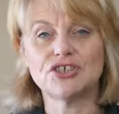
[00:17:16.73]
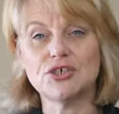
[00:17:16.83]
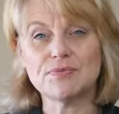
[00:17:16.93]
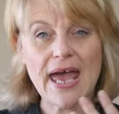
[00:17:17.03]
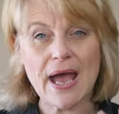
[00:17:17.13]
Do
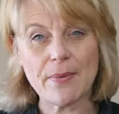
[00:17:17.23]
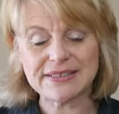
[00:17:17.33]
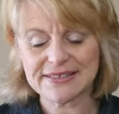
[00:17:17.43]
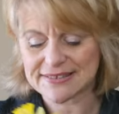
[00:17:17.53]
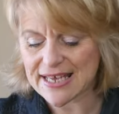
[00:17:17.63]
you now
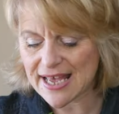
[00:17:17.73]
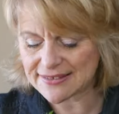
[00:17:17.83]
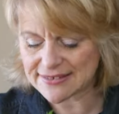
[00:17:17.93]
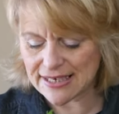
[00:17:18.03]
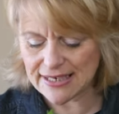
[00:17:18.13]

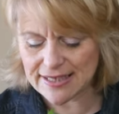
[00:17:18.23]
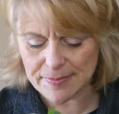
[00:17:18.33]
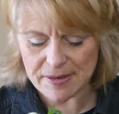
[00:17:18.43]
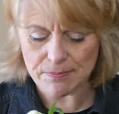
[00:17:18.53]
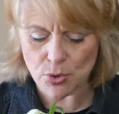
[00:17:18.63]
understand a little
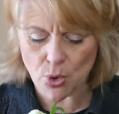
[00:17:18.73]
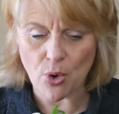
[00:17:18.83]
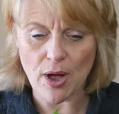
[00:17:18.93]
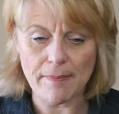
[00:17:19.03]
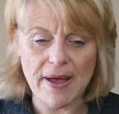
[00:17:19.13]
bit
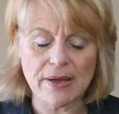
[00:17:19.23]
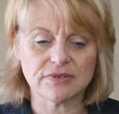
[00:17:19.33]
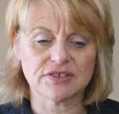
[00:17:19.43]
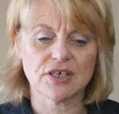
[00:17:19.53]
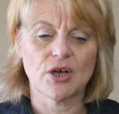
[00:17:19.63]
more
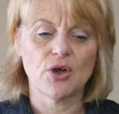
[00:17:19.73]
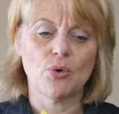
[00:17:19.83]
about